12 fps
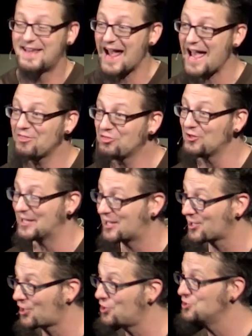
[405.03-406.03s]
Catholic
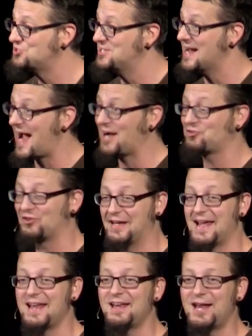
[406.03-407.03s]
clergy actually
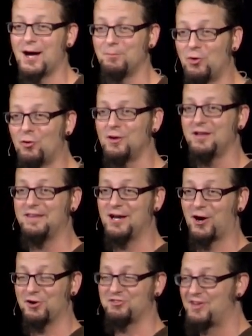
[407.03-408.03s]
ended up going to the
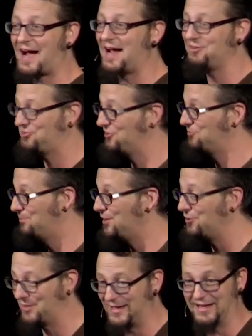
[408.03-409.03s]
archdiocese
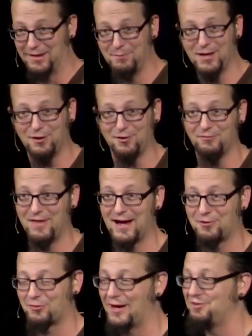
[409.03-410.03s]
building in the middle of that
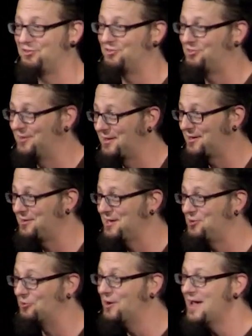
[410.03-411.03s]
crisis in the
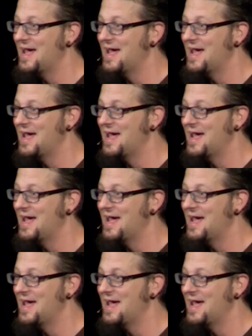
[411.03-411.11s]
cathedral.